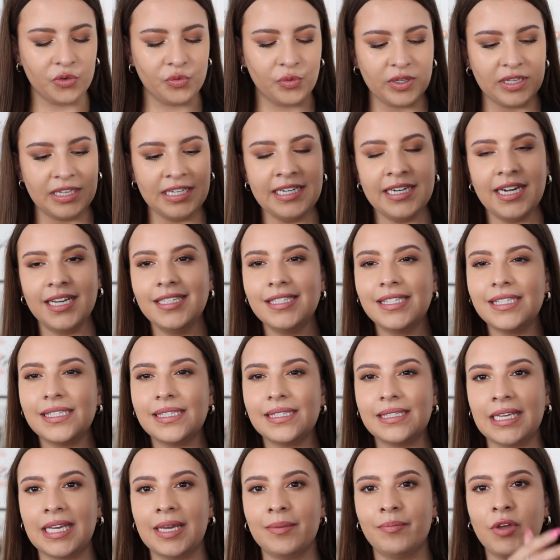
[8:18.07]
A really nice
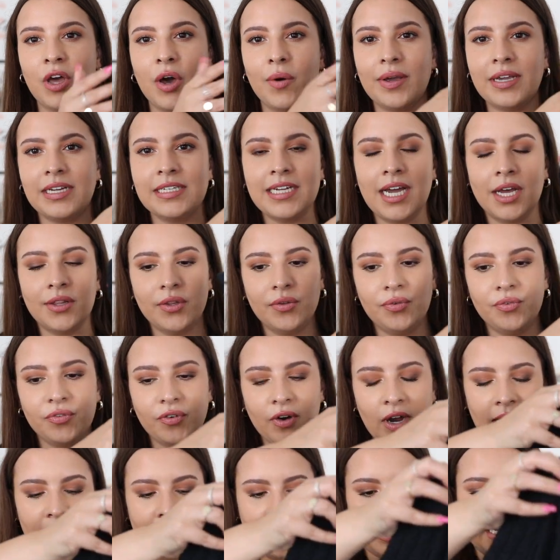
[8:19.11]
seam going down the front.